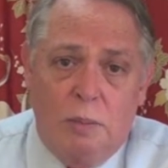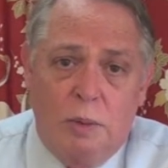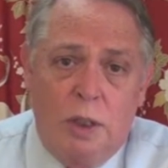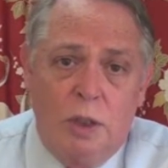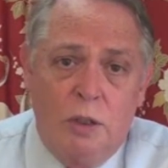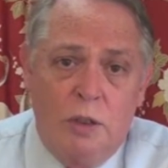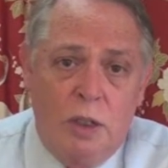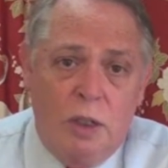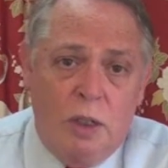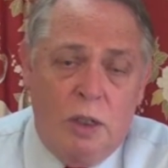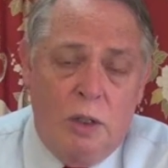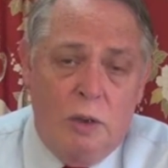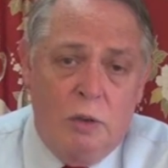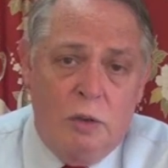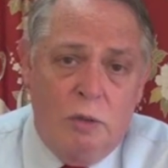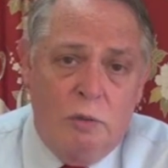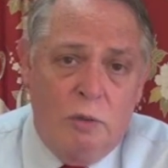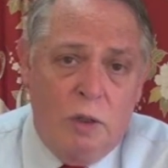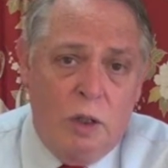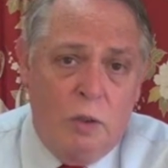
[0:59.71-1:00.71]
project I
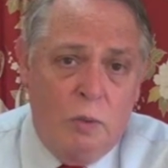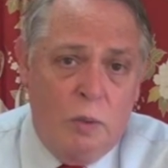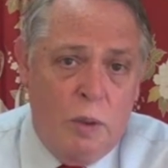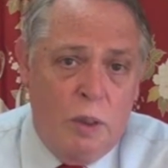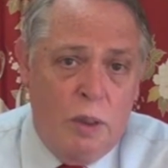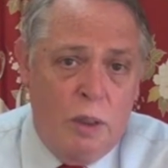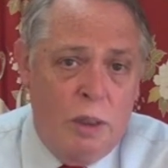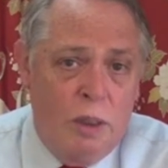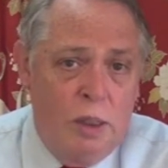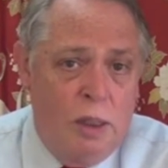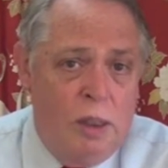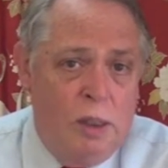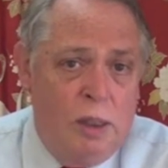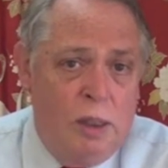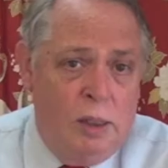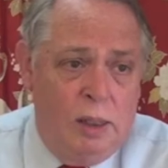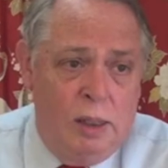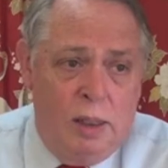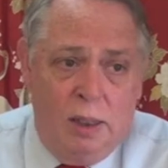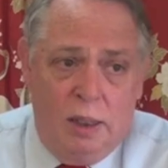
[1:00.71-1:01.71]
was involved with,
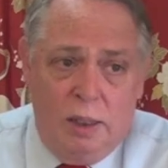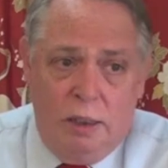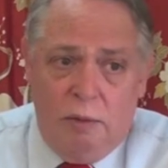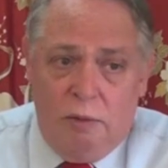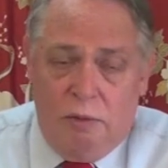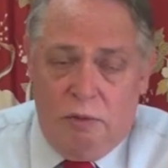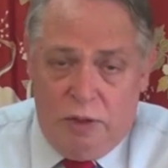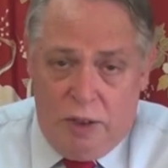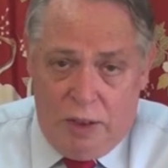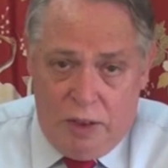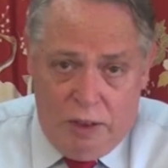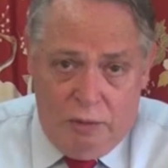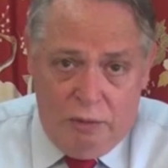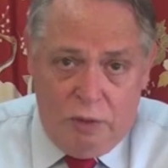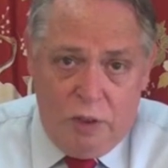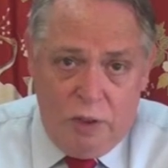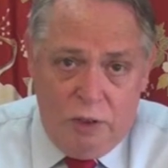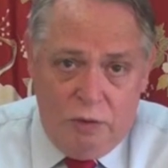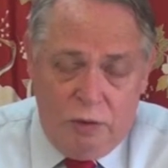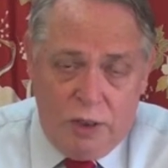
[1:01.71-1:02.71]
and found that
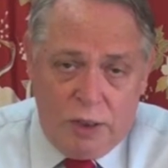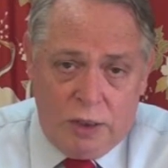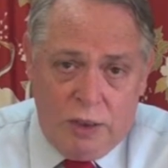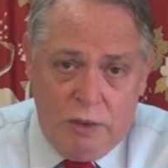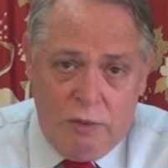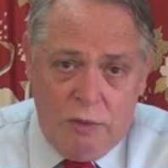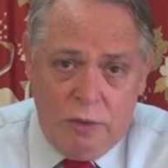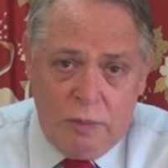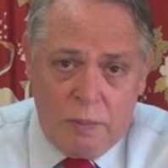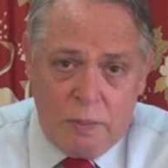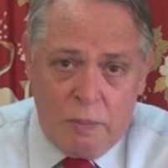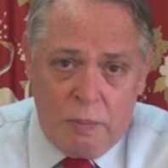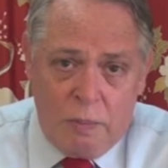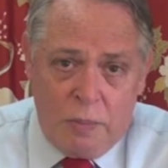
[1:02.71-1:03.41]
very effective.